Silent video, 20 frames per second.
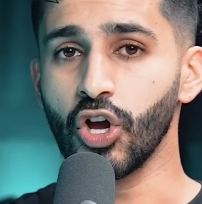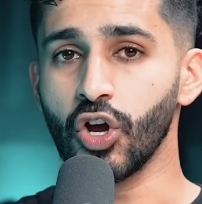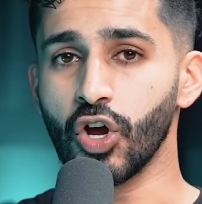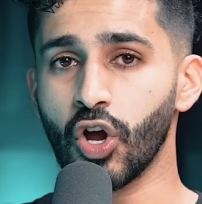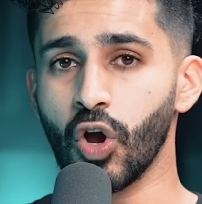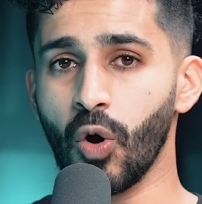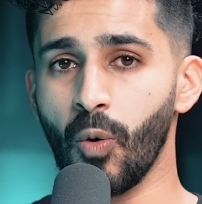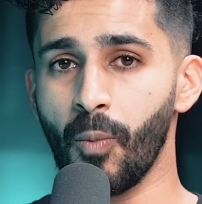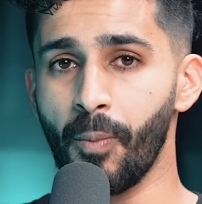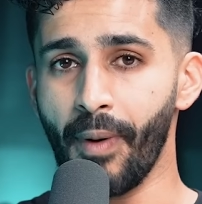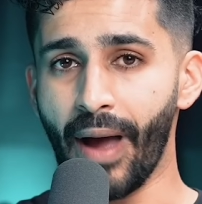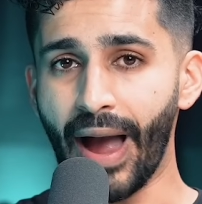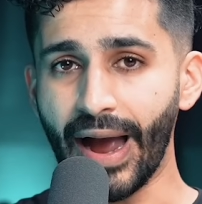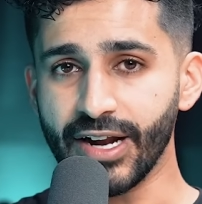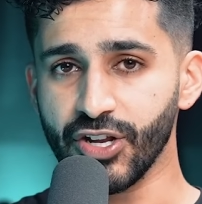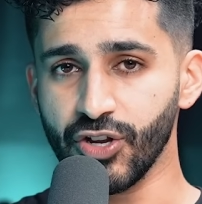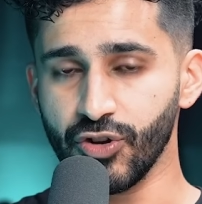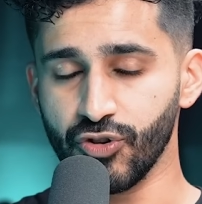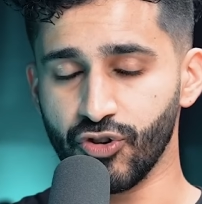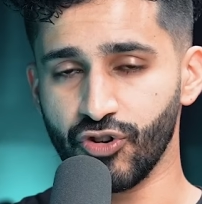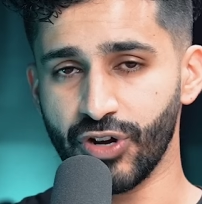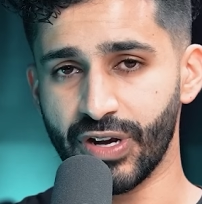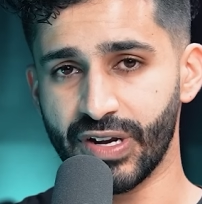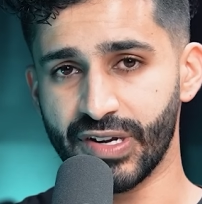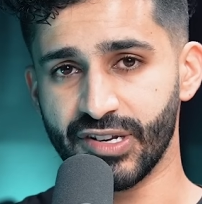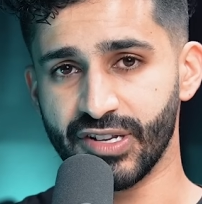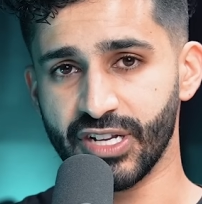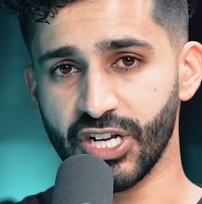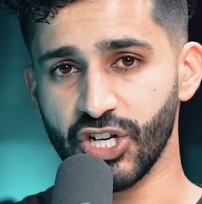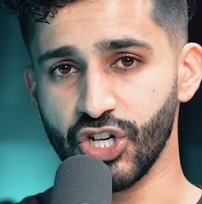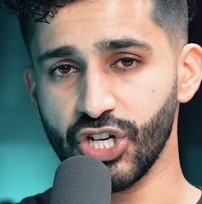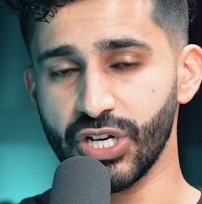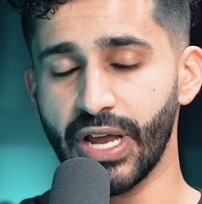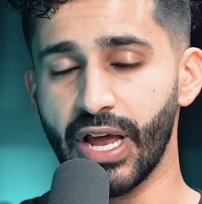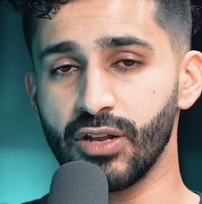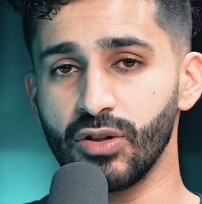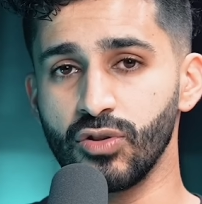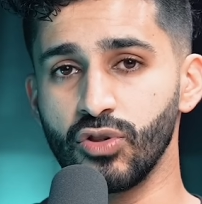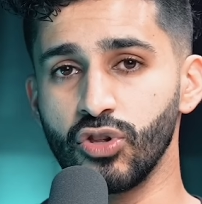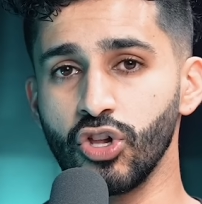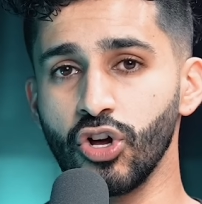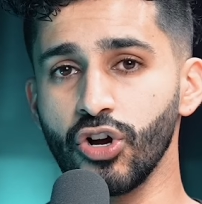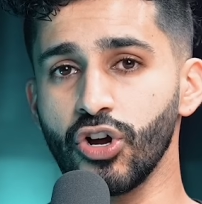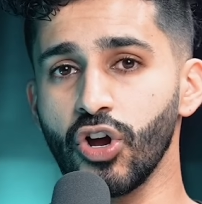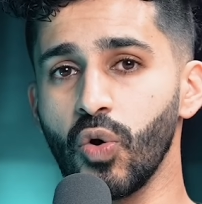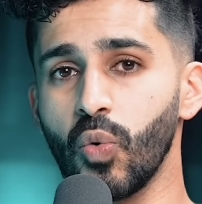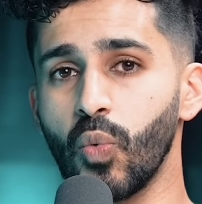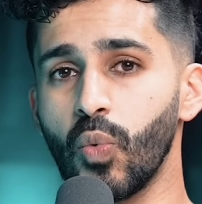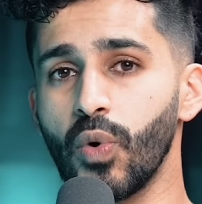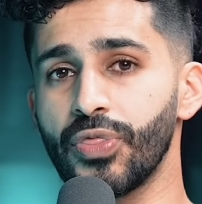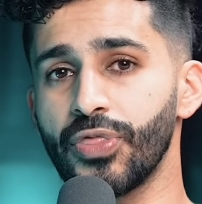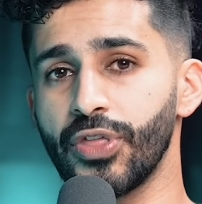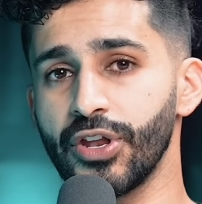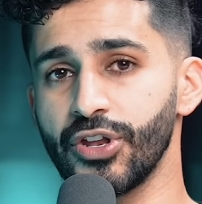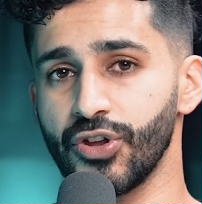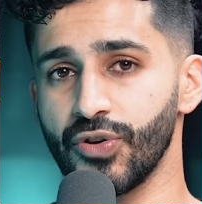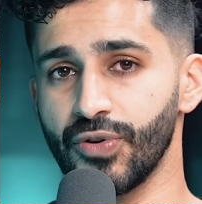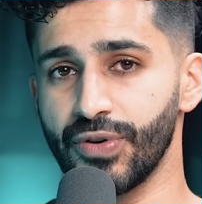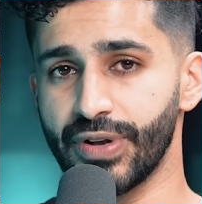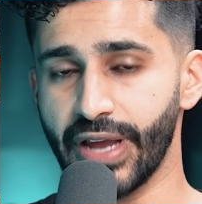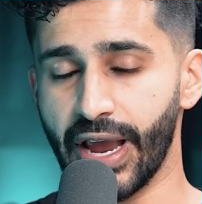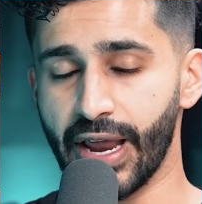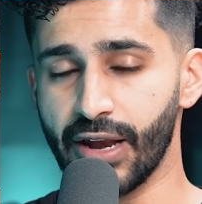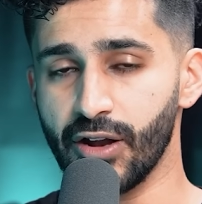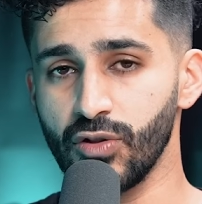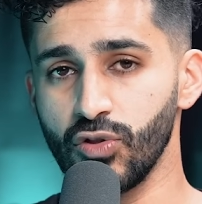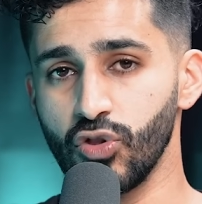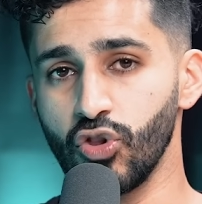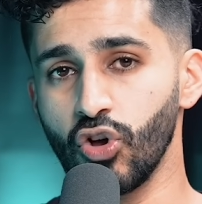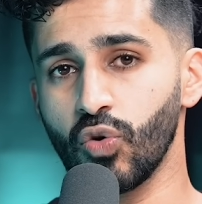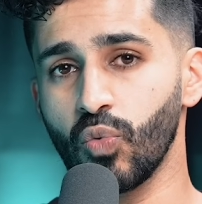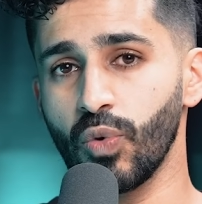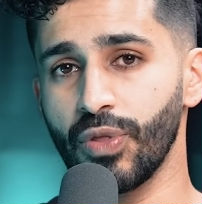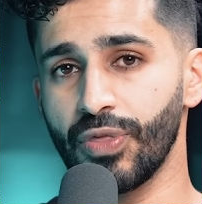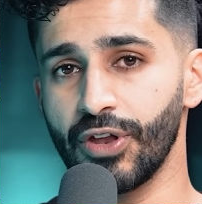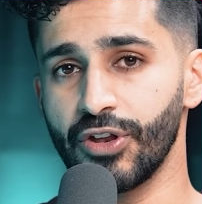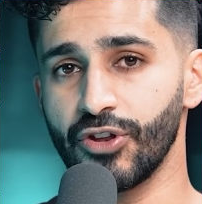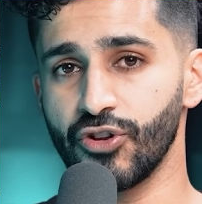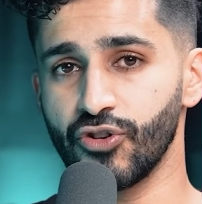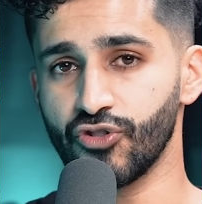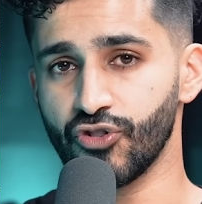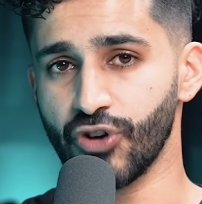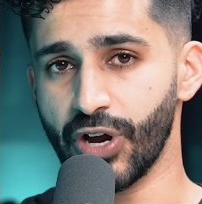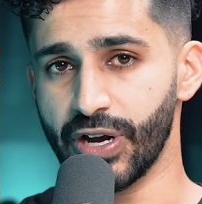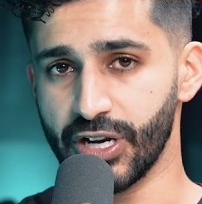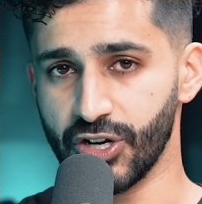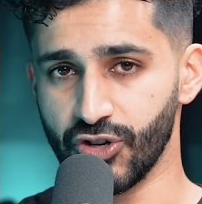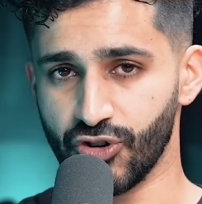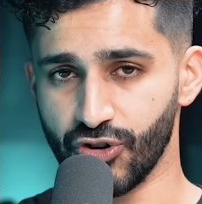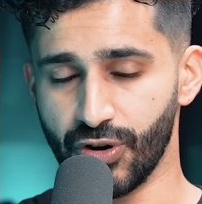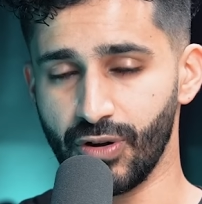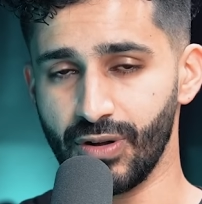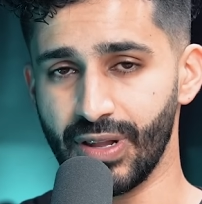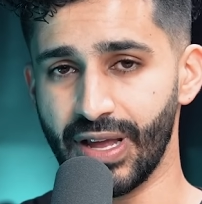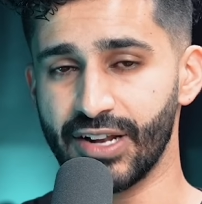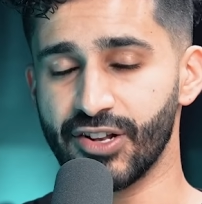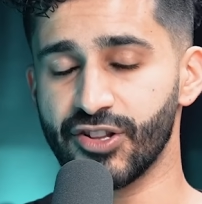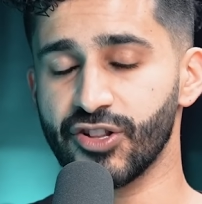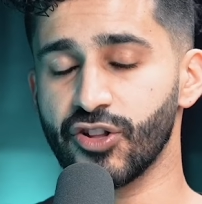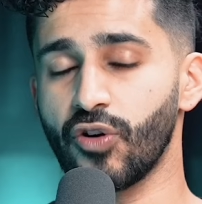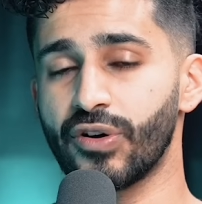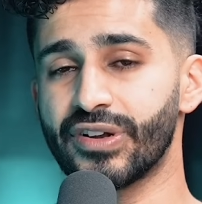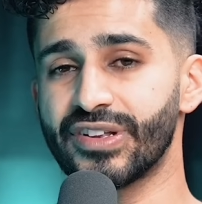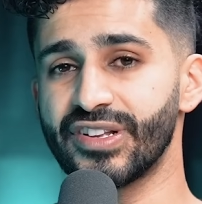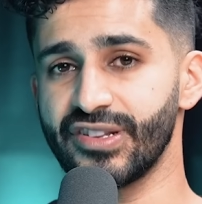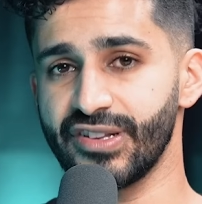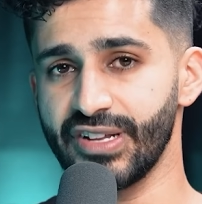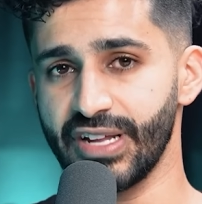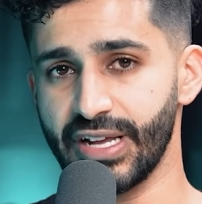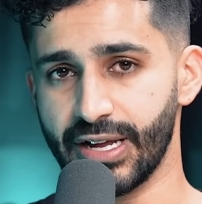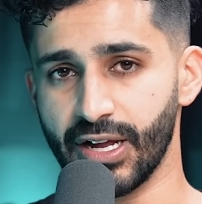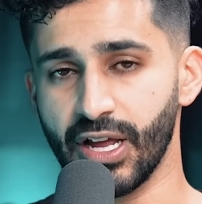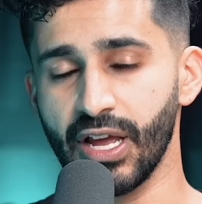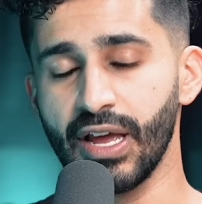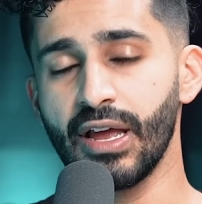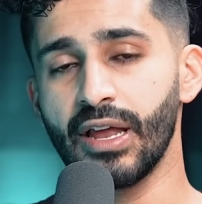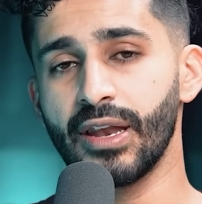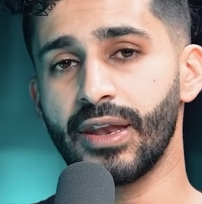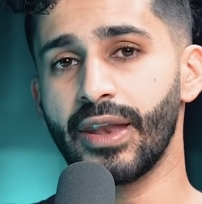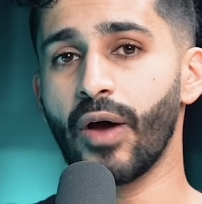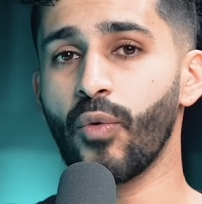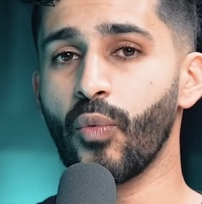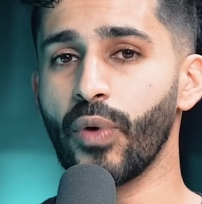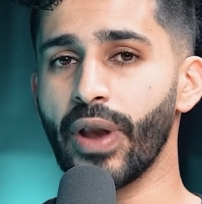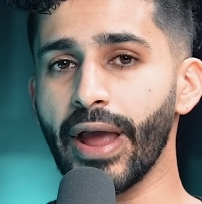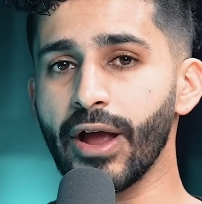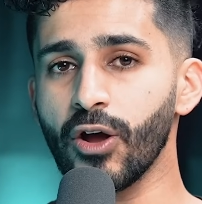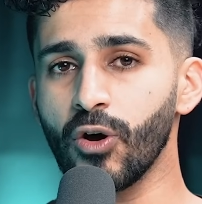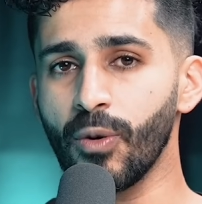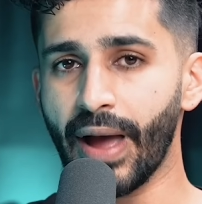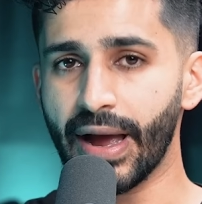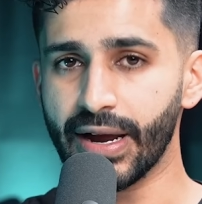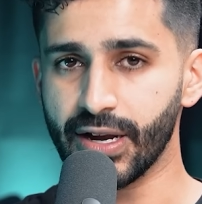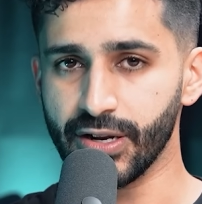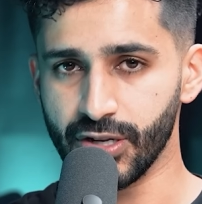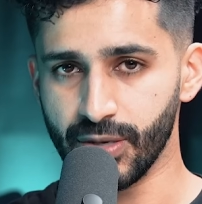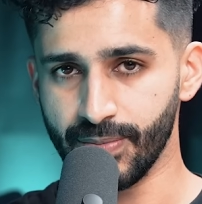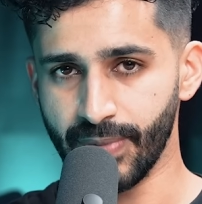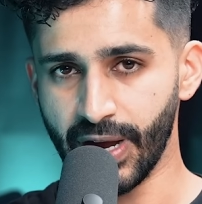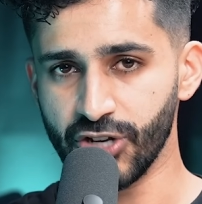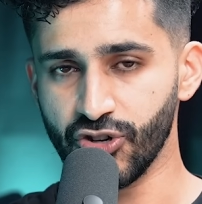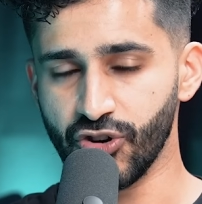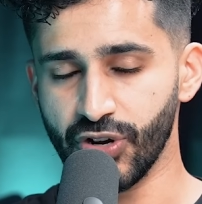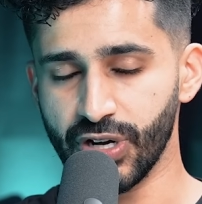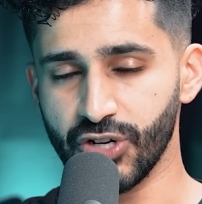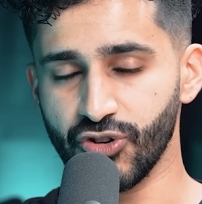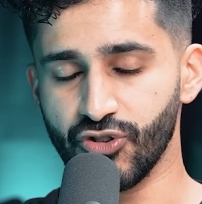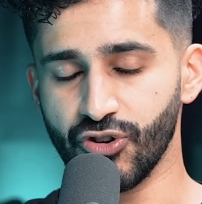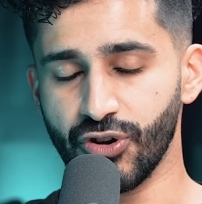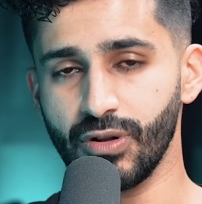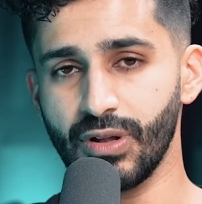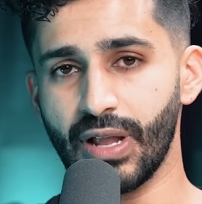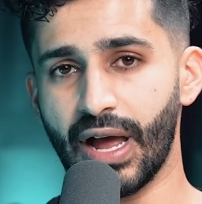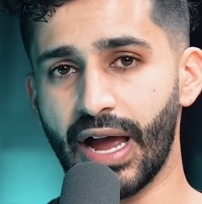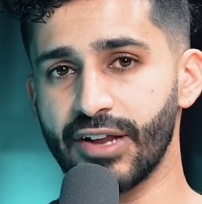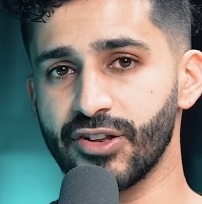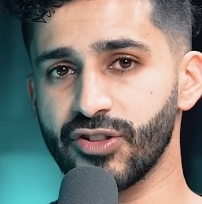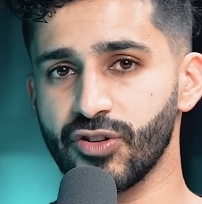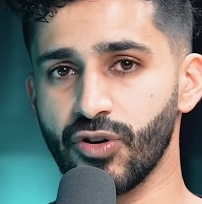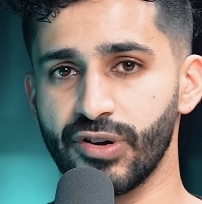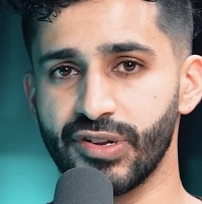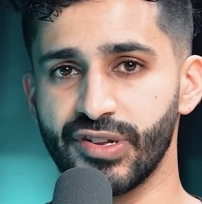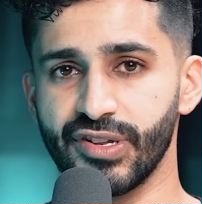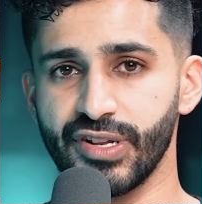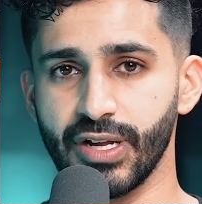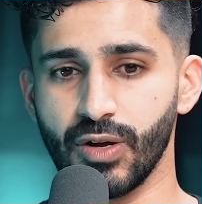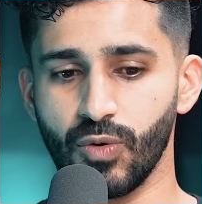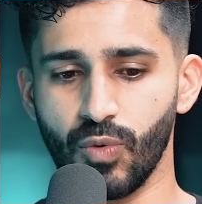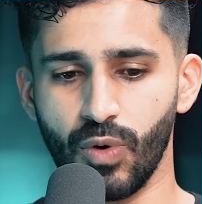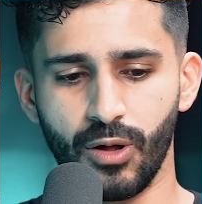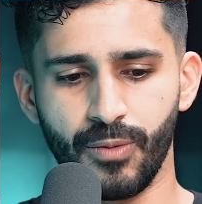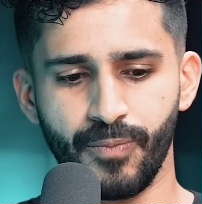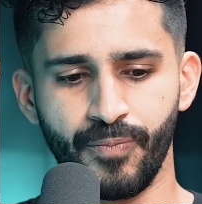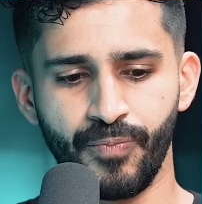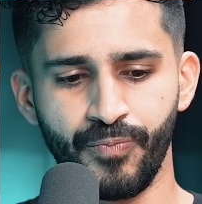go back to your trading session and look within your data, look within your trading journal and start seeing. Now, when I go back into my trading journal, I start seeing, well,